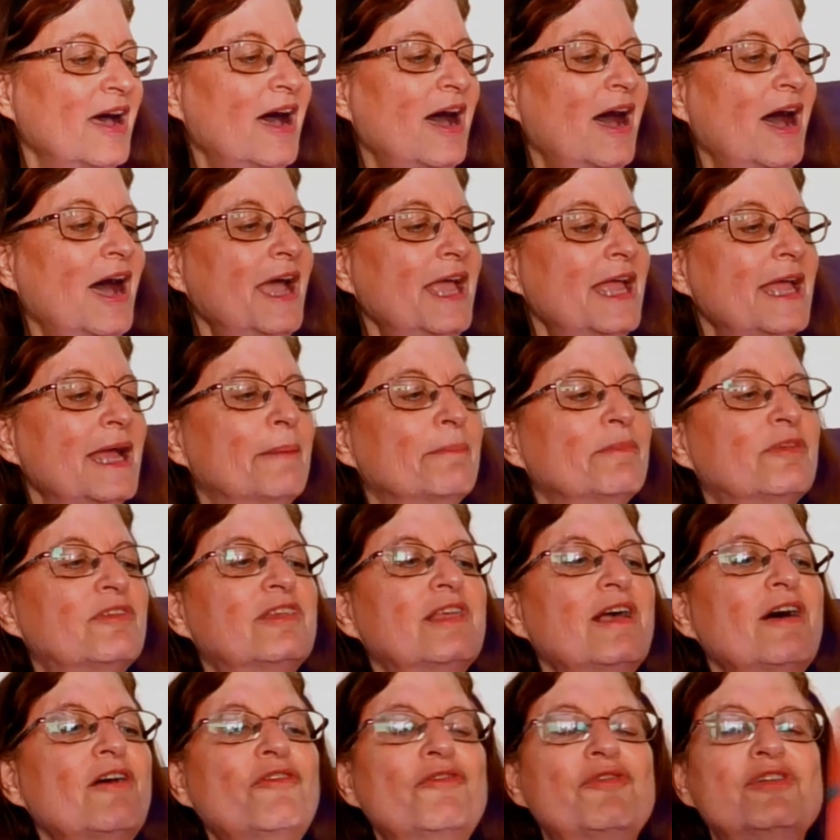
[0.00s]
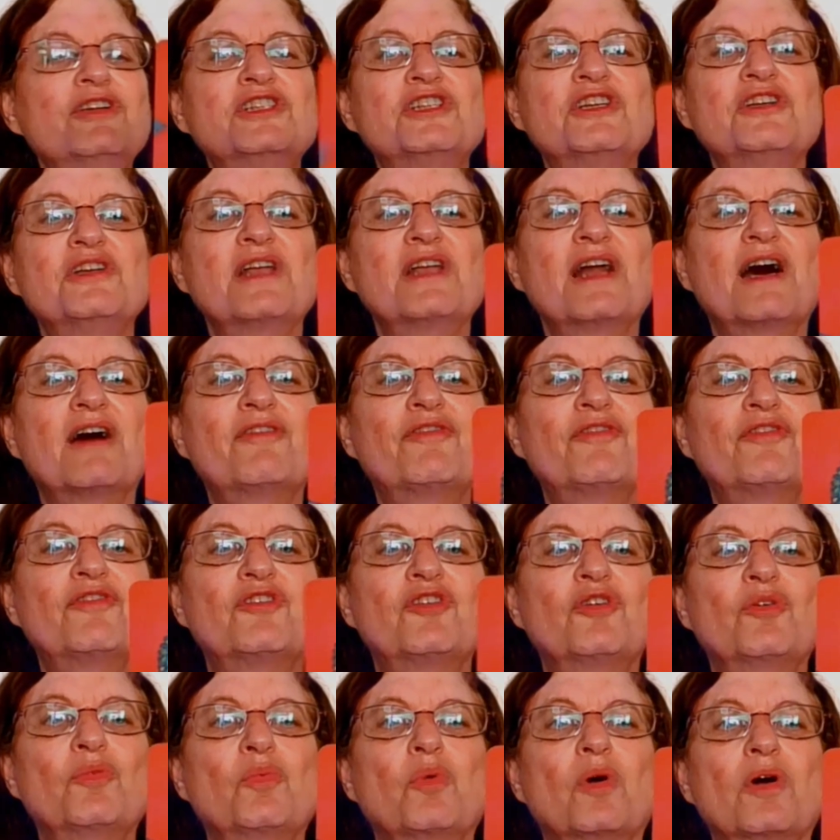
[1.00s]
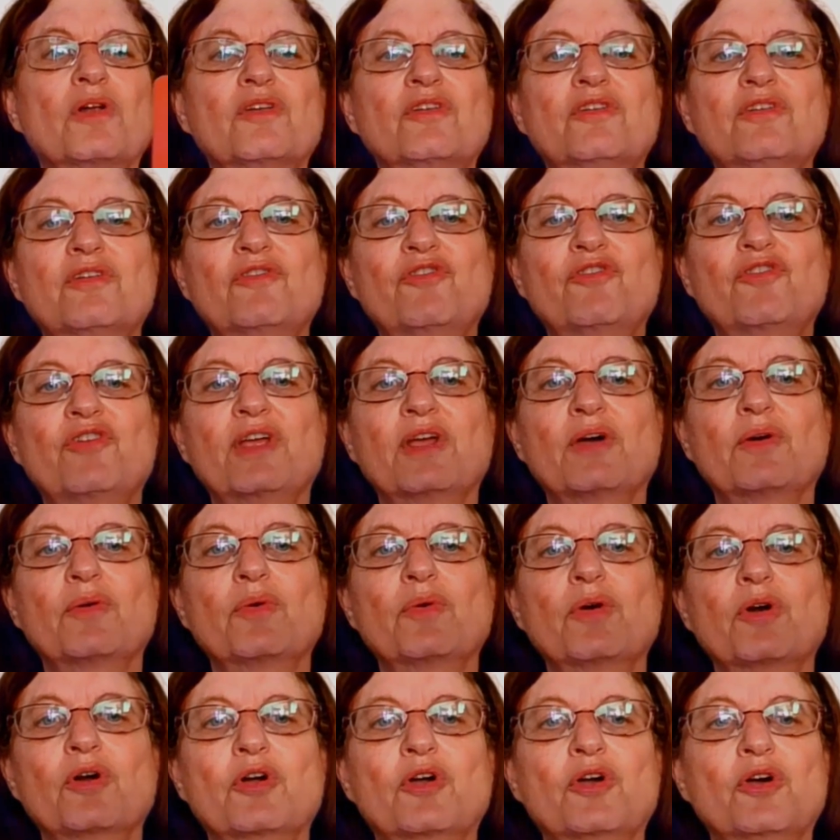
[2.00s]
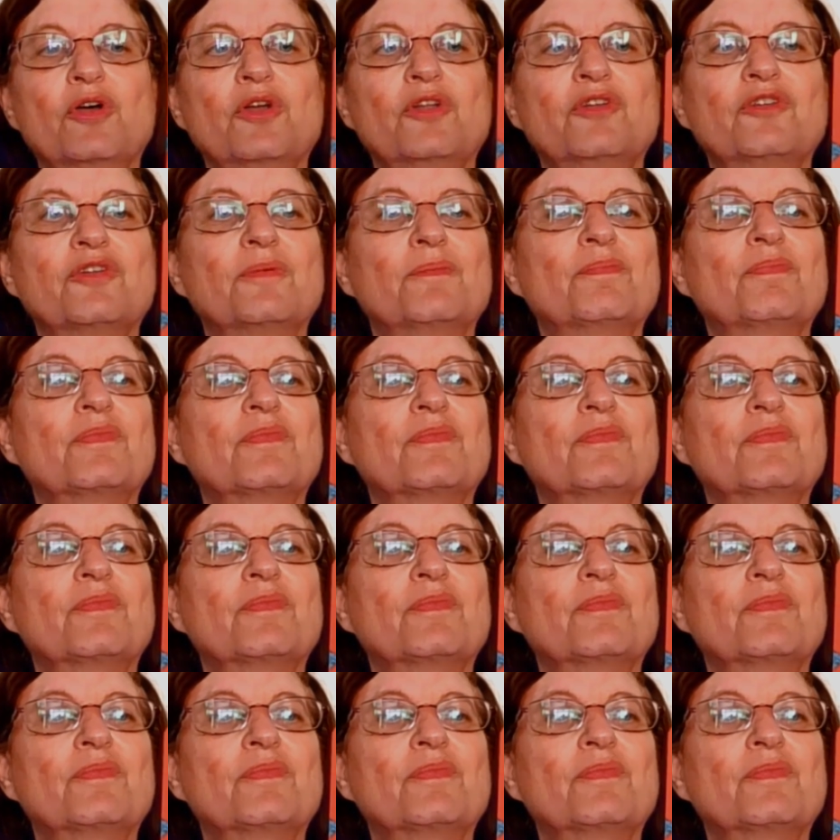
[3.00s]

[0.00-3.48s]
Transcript: I am selfish enough to want to feel good.